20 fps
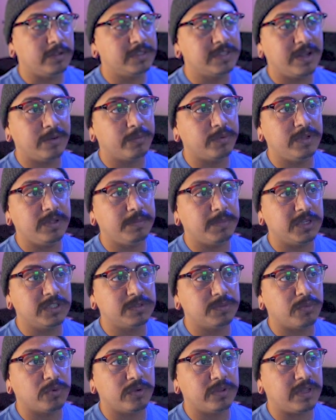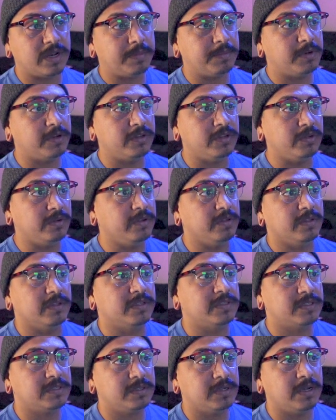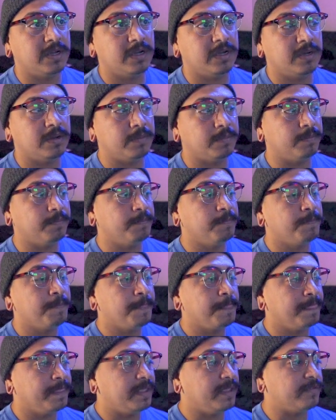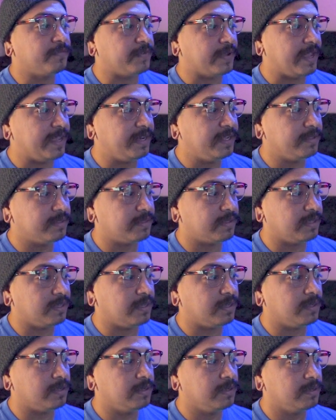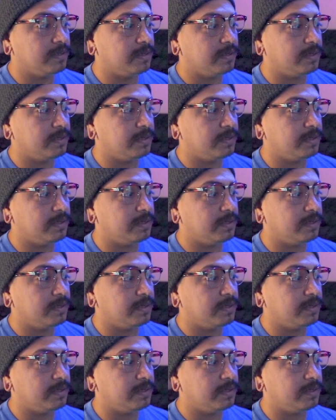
there's not really much more that I'm going to do to this. If anything,